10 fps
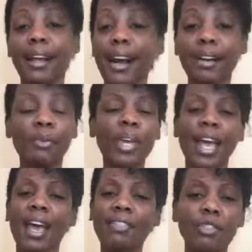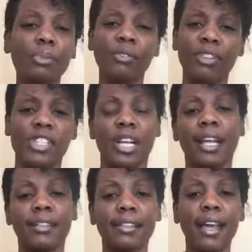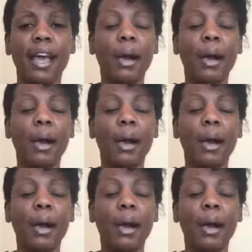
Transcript: god we have to be vigilant